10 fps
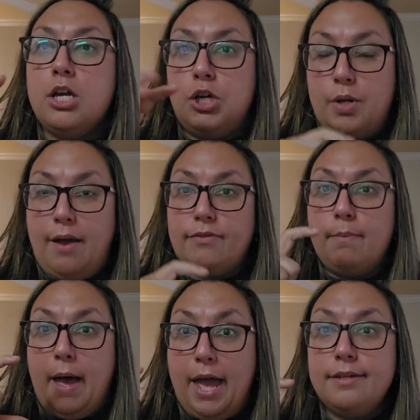You have to
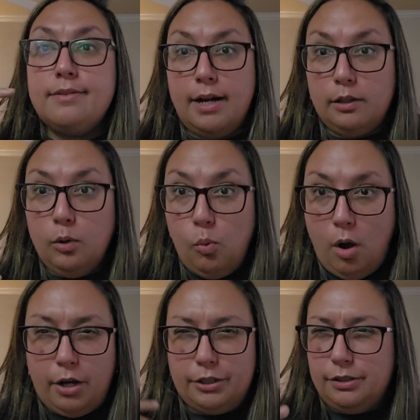buy sterile
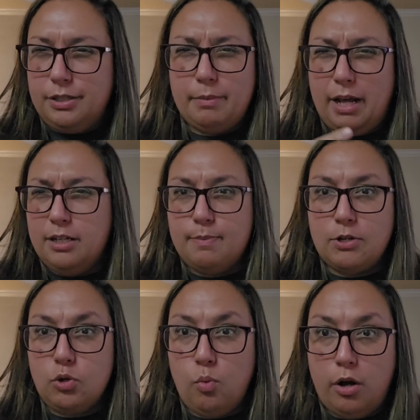water, some kind of
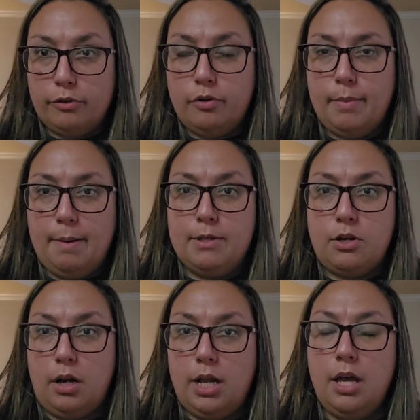special water from
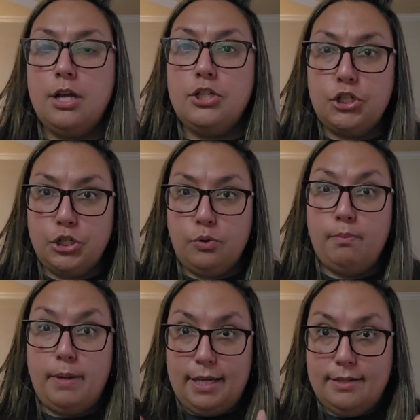Amazon to
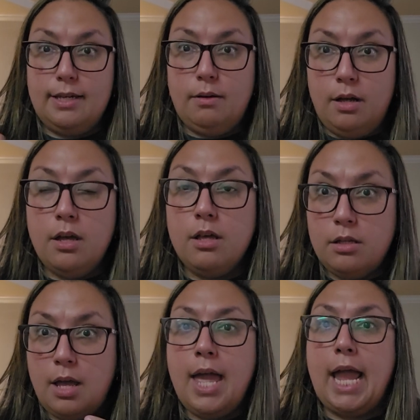mix it
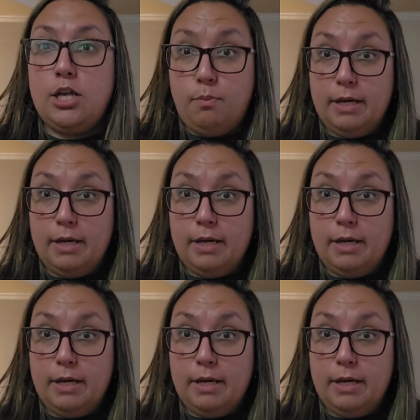and you